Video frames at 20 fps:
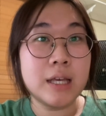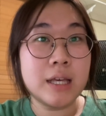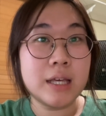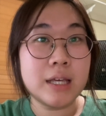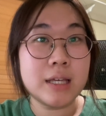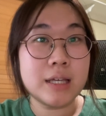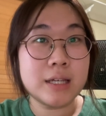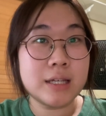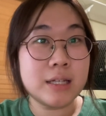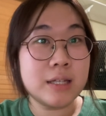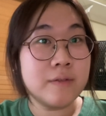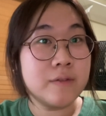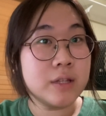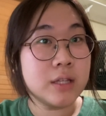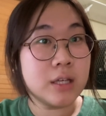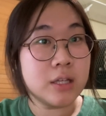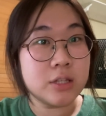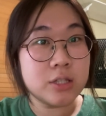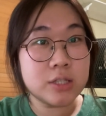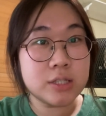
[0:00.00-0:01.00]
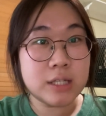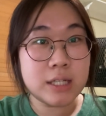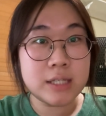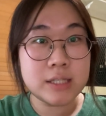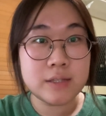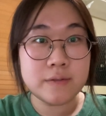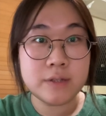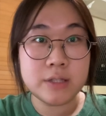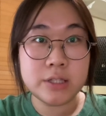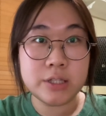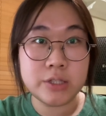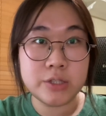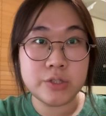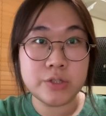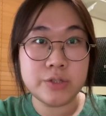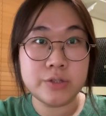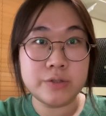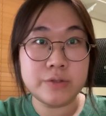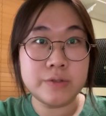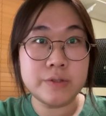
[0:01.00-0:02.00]
and even the undersides of the
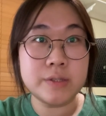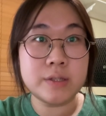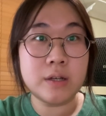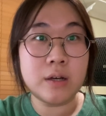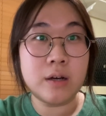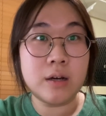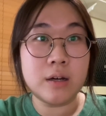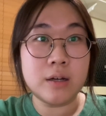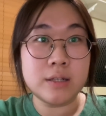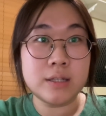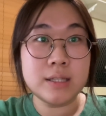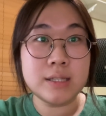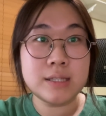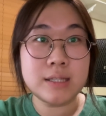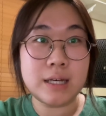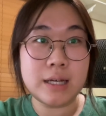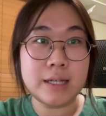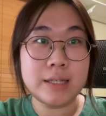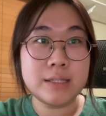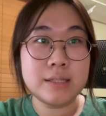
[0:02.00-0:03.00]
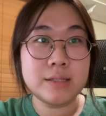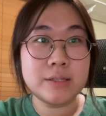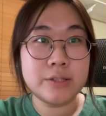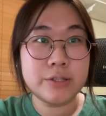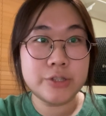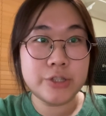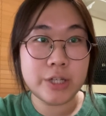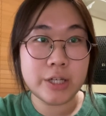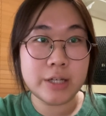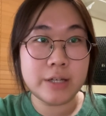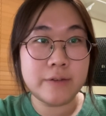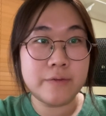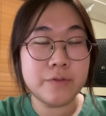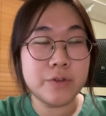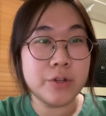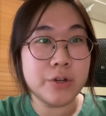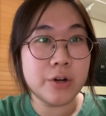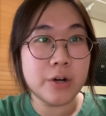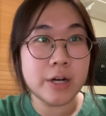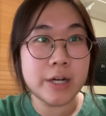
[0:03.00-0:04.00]
tissues on the sides to check if
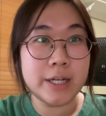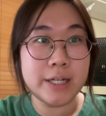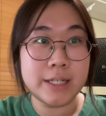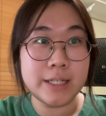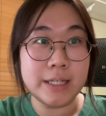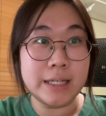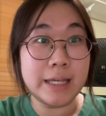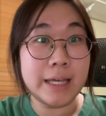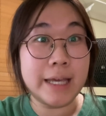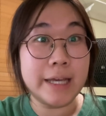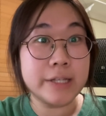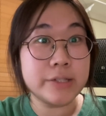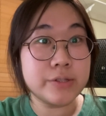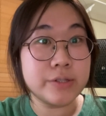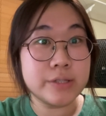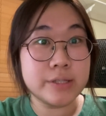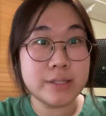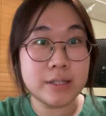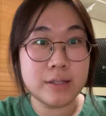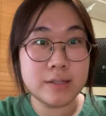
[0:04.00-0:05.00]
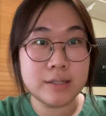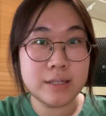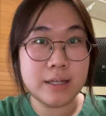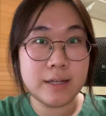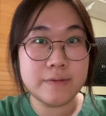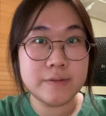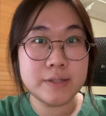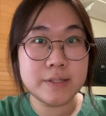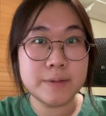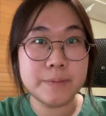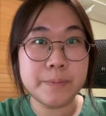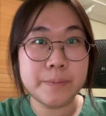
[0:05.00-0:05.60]
there are any cancer cells left.